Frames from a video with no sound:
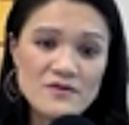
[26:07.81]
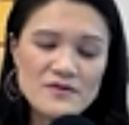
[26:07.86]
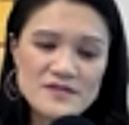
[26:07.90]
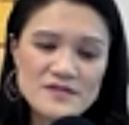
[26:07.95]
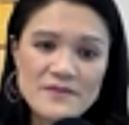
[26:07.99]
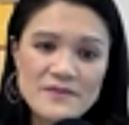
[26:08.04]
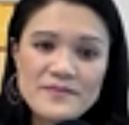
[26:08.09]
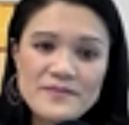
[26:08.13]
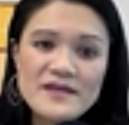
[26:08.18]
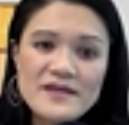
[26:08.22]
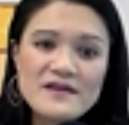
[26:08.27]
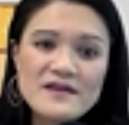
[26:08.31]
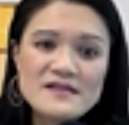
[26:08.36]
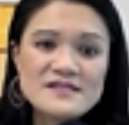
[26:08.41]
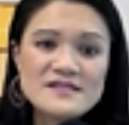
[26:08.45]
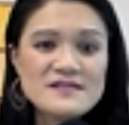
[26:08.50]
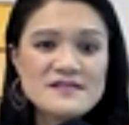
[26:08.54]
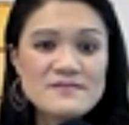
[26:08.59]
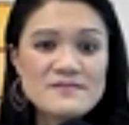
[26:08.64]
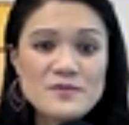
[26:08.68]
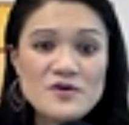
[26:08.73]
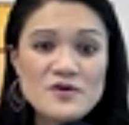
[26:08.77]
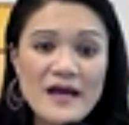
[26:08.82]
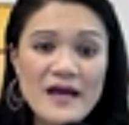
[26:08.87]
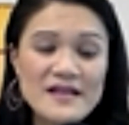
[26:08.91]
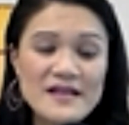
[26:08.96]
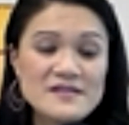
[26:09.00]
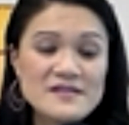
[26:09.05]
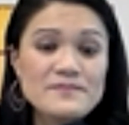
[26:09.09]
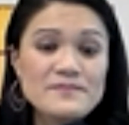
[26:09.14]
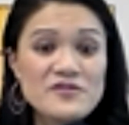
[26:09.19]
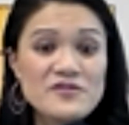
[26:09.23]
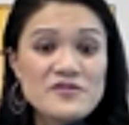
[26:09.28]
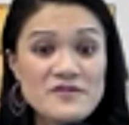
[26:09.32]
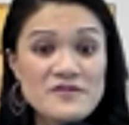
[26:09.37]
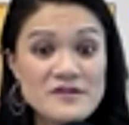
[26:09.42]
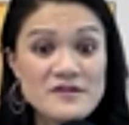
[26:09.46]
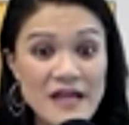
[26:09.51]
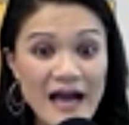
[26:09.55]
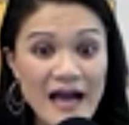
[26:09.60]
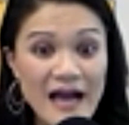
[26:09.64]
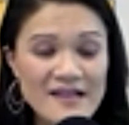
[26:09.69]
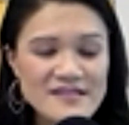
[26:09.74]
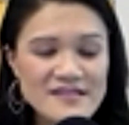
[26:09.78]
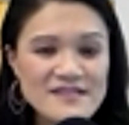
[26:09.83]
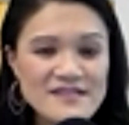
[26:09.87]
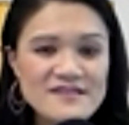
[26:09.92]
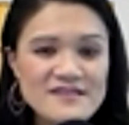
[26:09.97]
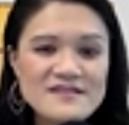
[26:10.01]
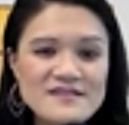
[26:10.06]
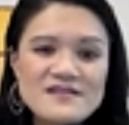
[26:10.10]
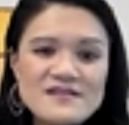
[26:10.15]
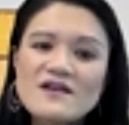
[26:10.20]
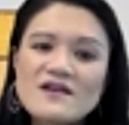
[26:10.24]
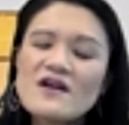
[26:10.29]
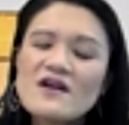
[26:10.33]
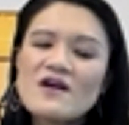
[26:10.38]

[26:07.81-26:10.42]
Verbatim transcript: with something as simple as a pair of glasses